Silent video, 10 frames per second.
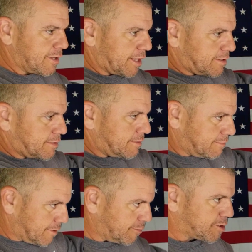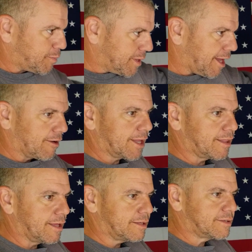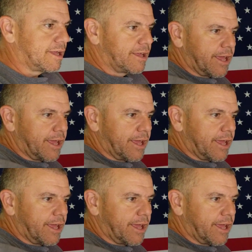that comes up and down like this,